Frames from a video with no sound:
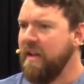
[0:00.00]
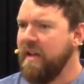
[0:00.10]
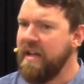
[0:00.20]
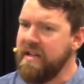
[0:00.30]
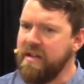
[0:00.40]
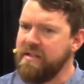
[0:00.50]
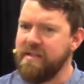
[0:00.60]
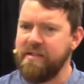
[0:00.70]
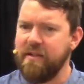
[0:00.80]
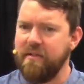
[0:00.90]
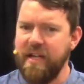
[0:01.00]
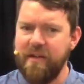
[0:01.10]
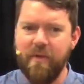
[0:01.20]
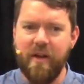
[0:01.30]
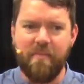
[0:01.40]
he uses a Greek
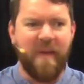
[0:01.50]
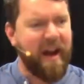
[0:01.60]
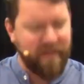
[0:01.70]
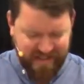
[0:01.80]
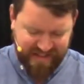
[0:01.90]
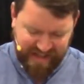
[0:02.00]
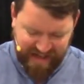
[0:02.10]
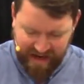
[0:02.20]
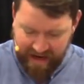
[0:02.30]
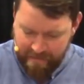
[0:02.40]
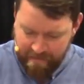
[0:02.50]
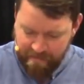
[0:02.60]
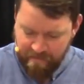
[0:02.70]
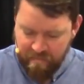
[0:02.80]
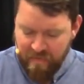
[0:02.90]
word, parousia,
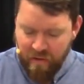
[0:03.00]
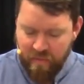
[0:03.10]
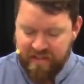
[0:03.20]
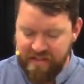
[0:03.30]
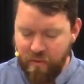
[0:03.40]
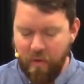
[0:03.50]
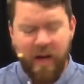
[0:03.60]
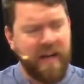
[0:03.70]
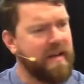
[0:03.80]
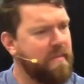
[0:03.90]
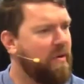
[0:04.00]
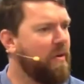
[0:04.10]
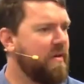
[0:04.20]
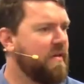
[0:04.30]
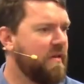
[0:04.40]
which is quite an
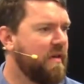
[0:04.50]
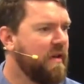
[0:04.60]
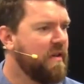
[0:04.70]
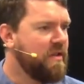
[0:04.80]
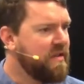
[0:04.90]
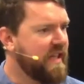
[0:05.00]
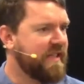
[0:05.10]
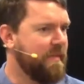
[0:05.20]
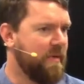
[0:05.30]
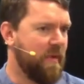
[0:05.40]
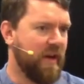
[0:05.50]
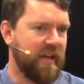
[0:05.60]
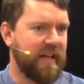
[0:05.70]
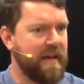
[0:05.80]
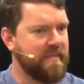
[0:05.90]
important New Testament word.
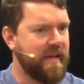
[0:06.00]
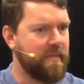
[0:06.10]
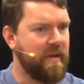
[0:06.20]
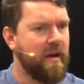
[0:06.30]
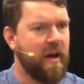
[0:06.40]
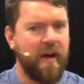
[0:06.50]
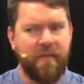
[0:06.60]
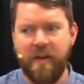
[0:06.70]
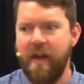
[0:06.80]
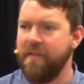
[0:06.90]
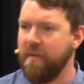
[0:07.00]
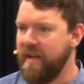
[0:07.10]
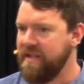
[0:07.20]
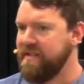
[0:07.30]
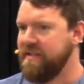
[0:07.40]
It comes up over and over when
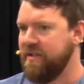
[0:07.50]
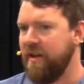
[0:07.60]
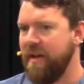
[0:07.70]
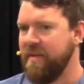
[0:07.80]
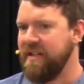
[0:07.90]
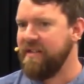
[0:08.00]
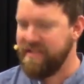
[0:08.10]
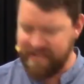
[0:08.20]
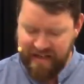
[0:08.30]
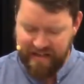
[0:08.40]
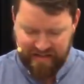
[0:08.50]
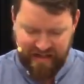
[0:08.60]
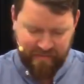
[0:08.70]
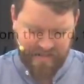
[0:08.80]
it's describing the second coming